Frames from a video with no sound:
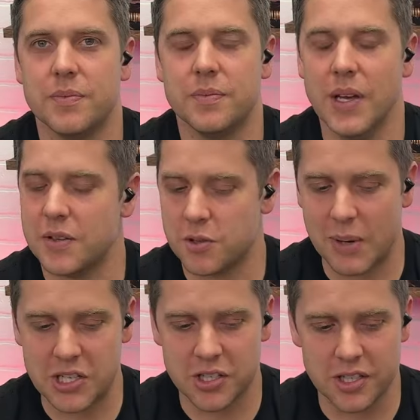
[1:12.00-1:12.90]
Yeah, so
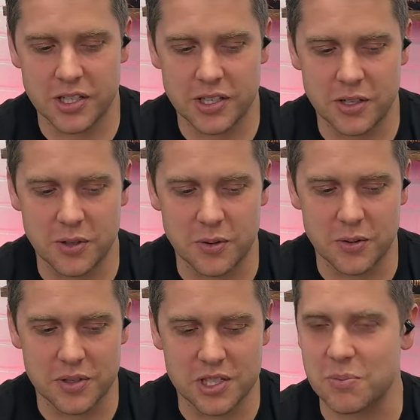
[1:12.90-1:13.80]
make sure
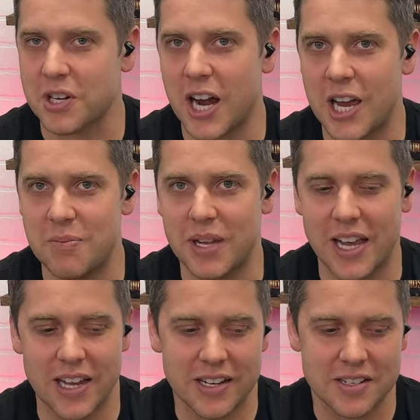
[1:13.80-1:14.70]
you subscribe
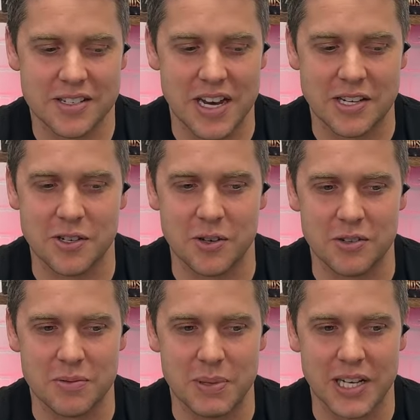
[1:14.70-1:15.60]
and stay
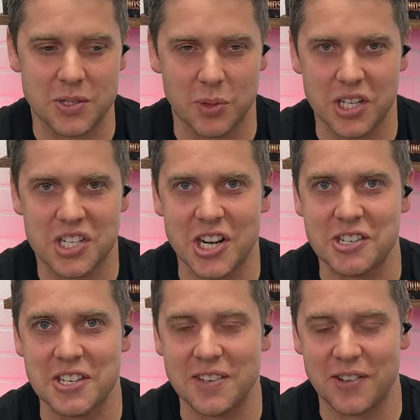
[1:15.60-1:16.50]
tuned because we're going to share
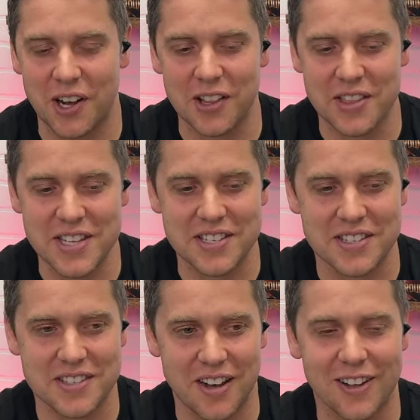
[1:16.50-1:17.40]
stuff on
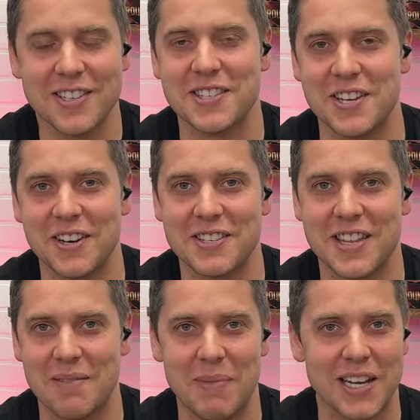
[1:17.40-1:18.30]
this on this series
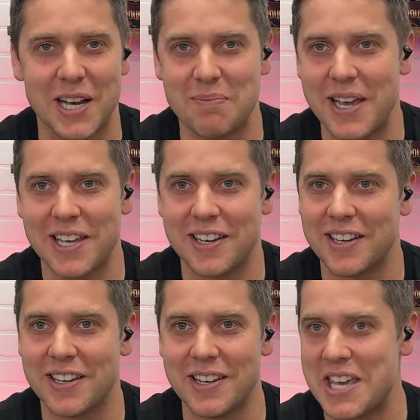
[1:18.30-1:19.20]
that might not make it
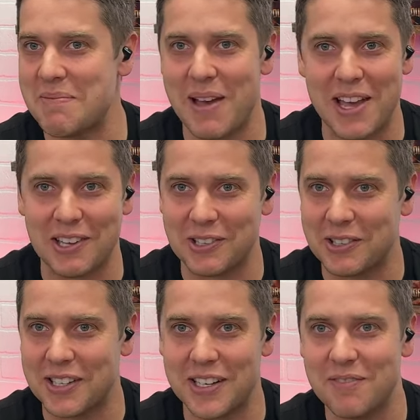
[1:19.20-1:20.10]
in an email
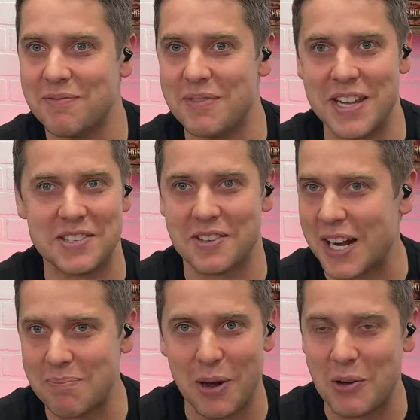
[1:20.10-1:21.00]
or a
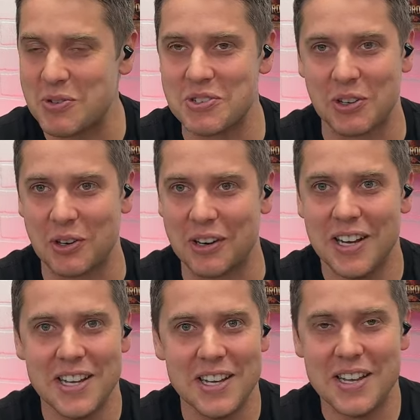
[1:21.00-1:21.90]
Instagram post or
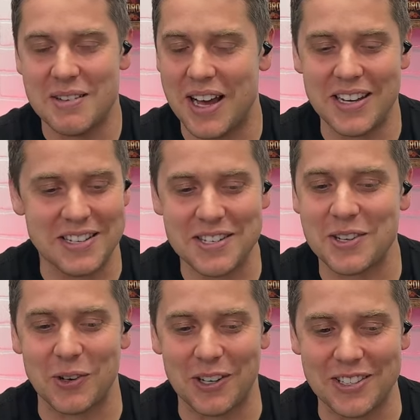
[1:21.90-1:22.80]
uh,
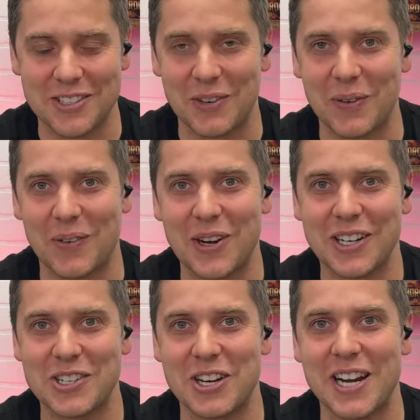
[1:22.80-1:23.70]
Discord. So we're, we're going
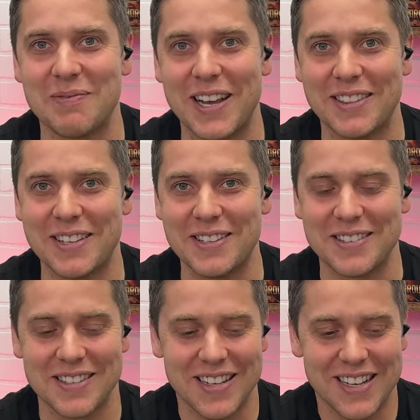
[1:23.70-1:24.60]
to try to make
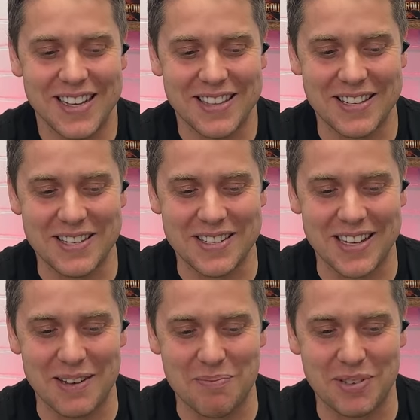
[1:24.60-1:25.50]
these these
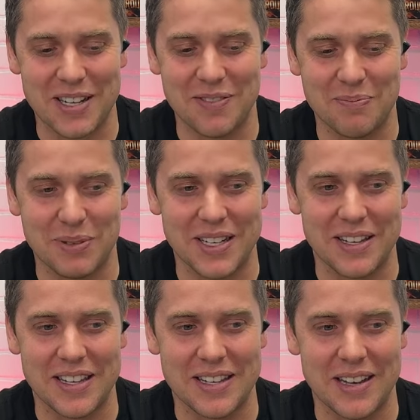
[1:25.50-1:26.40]
uh, pretty
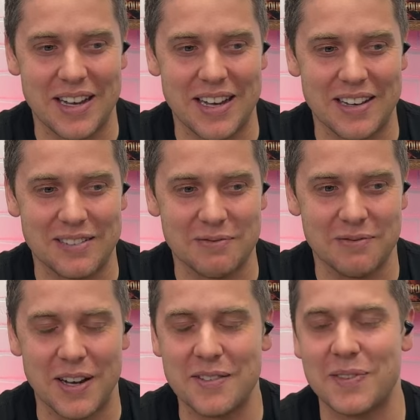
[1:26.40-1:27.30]
pretty uh,
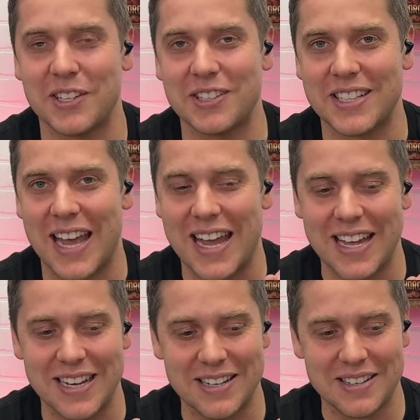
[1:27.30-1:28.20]
fun filled
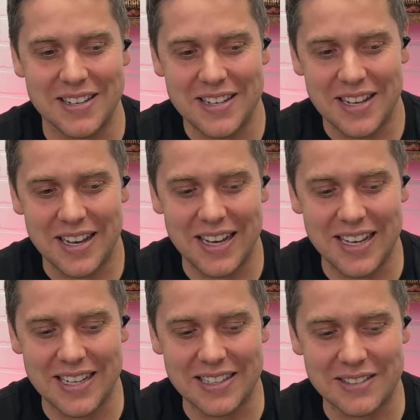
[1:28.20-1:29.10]
and
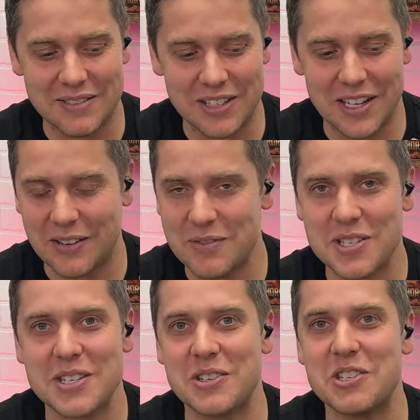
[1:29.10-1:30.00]
uh, you know
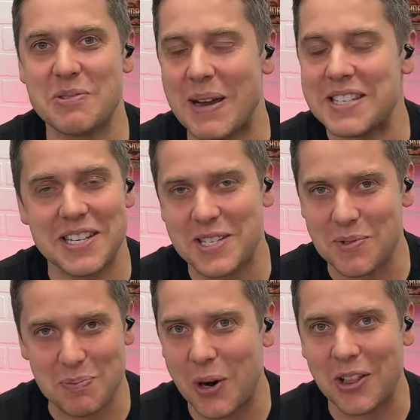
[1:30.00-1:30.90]
you just might see some
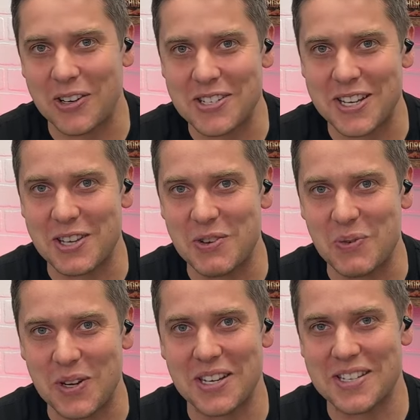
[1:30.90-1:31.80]
spoilers that you
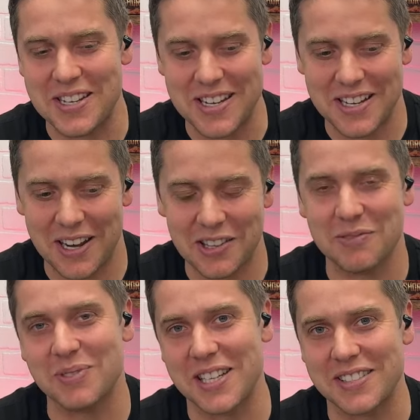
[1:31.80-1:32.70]
wouldn't see other
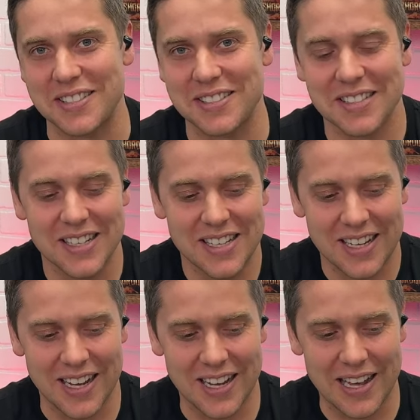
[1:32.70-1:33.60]
places.
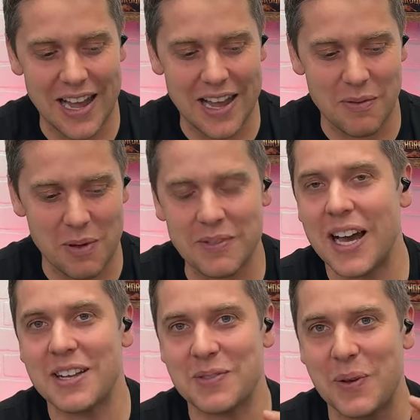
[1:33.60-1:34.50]
Uh, and we've
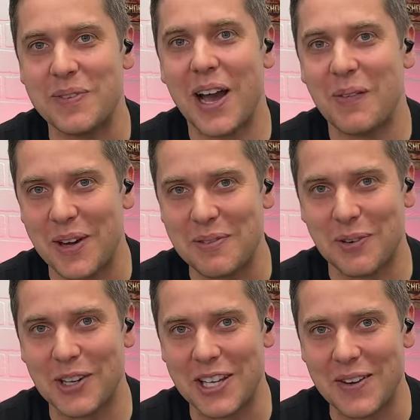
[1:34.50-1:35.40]
got we've got one
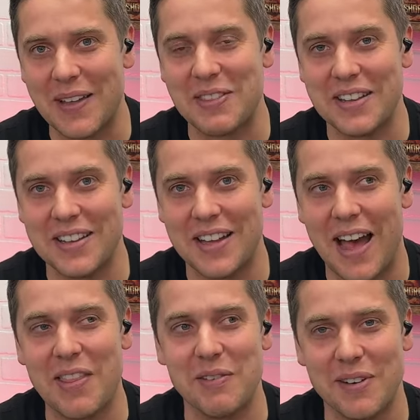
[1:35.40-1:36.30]
for you at the
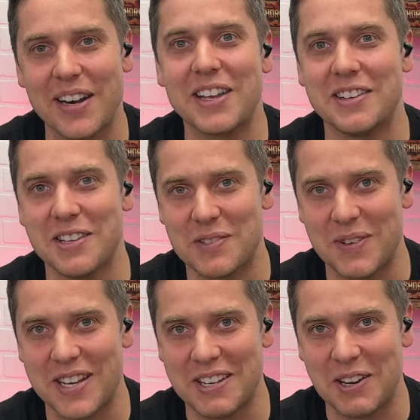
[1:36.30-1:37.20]
at the very end of this
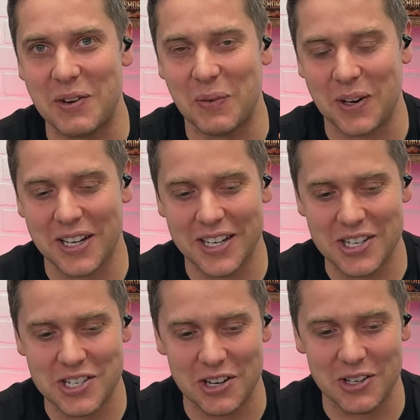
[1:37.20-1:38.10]
video. We're gonna
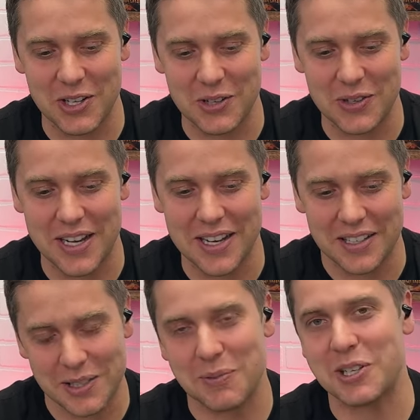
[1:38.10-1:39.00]
show you uh,
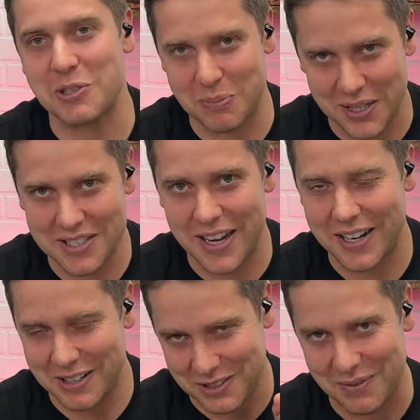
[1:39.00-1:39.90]
something super
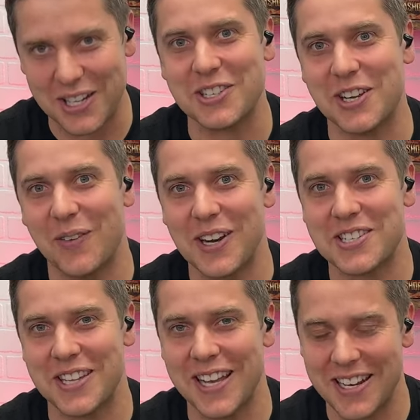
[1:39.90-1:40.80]
exciting, so make sure you
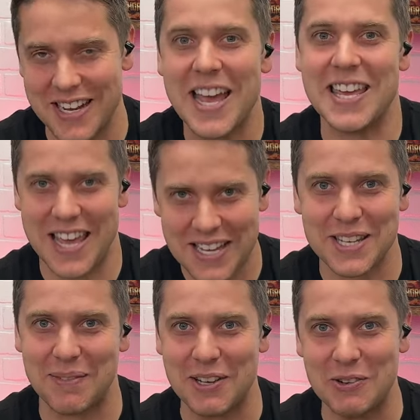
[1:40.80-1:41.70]
watch the end. Yes,
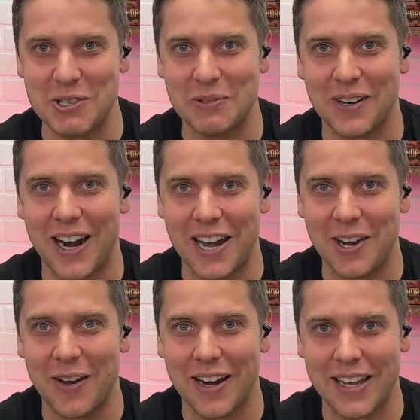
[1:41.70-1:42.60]
I'm a YouTuber. I
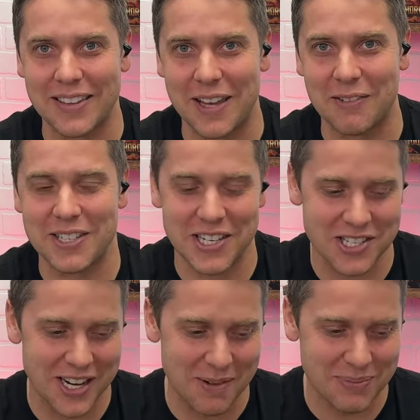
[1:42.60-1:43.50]
know how to get that
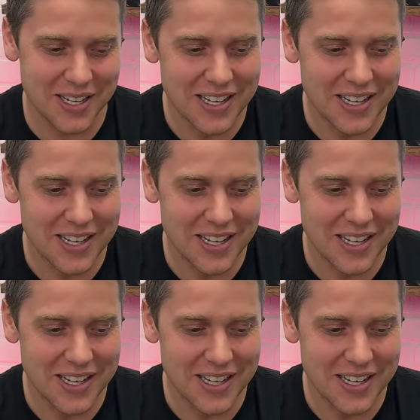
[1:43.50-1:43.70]
retention up.